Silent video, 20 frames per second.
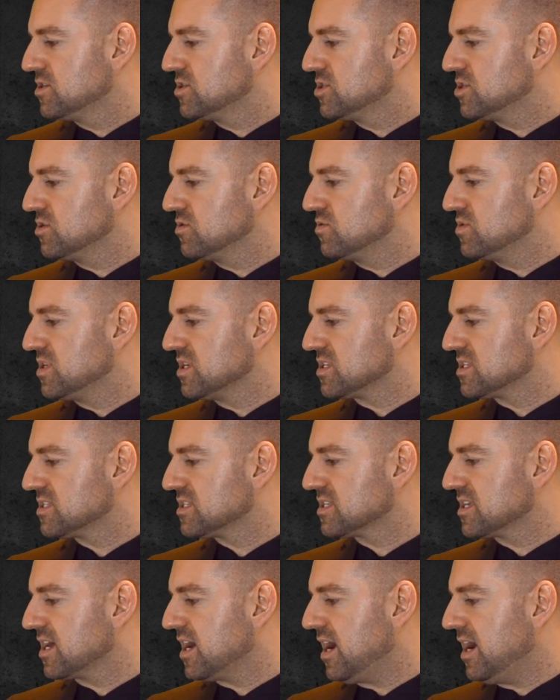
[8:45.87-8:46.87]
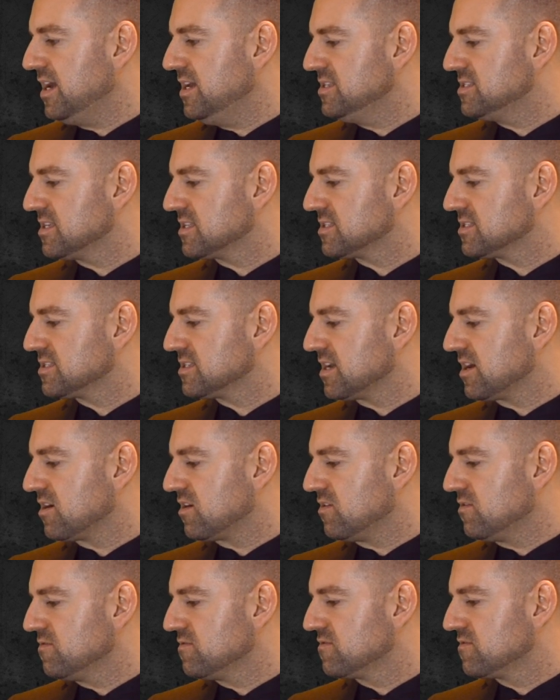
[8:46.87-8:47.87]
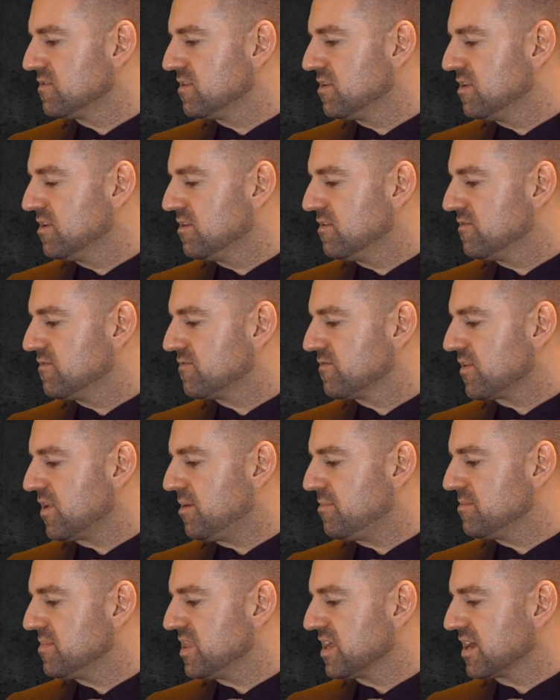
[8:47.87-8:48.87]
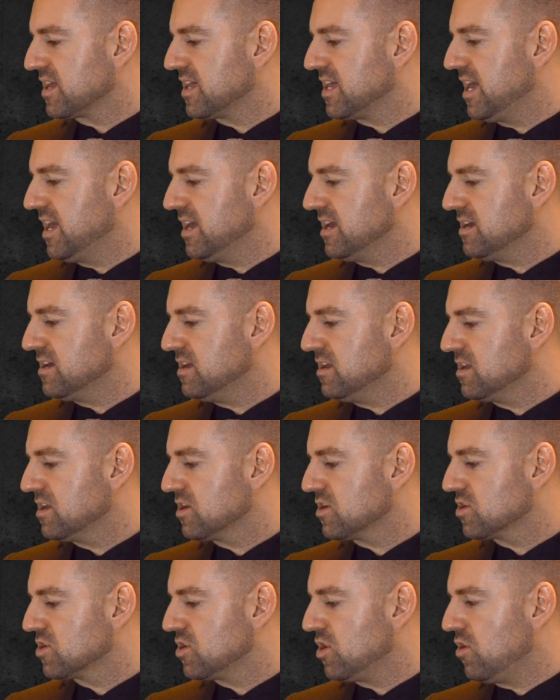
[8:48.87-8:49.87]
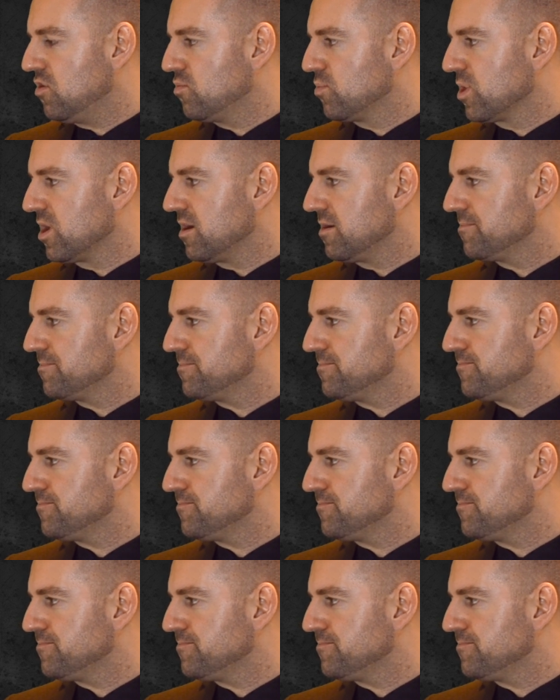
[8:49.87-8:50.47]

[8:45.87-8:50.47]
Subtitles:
to disguise itself from the king cobra.